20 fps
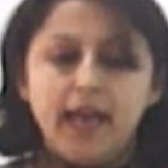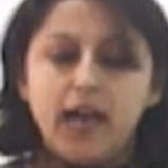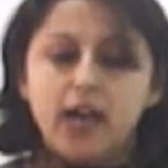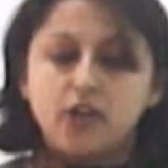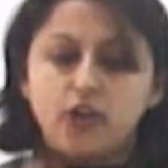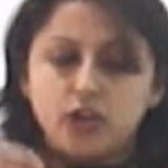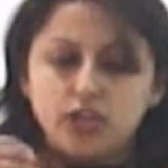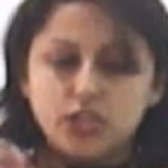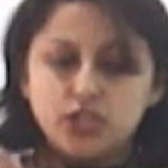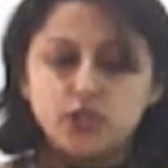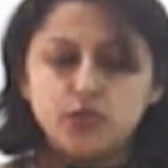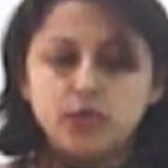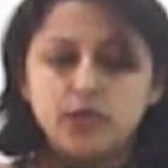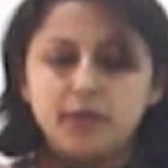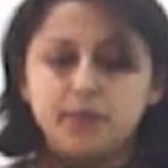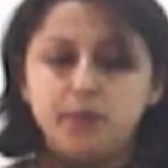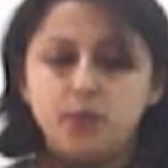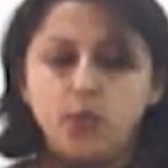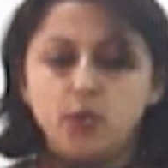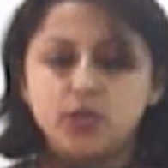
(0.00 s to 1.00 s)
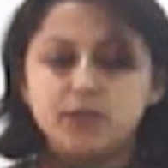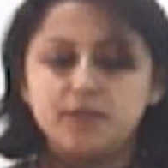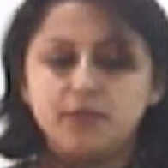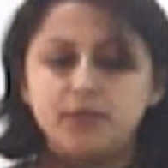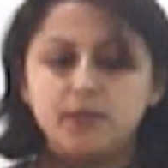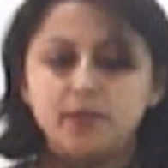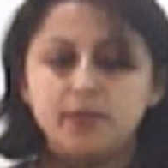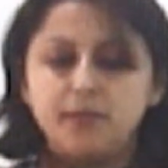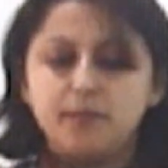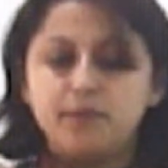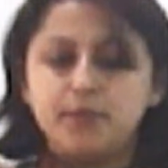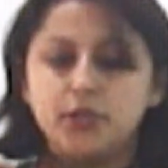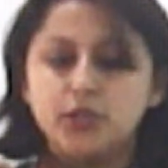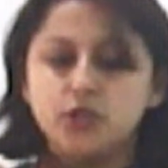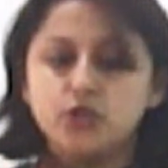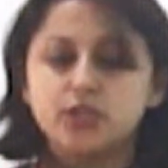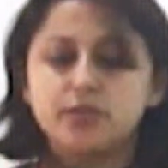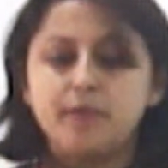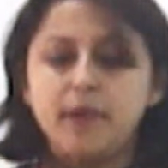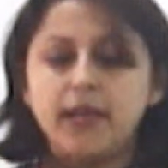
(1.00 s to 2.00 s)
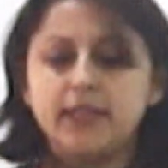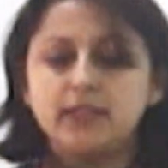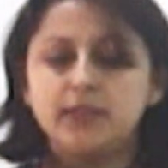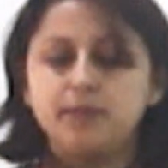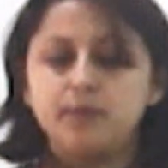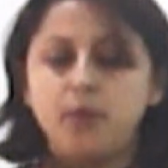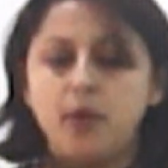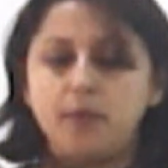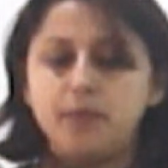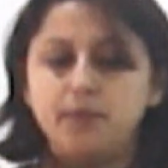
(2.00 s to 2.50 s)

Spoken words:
According to a report produced by the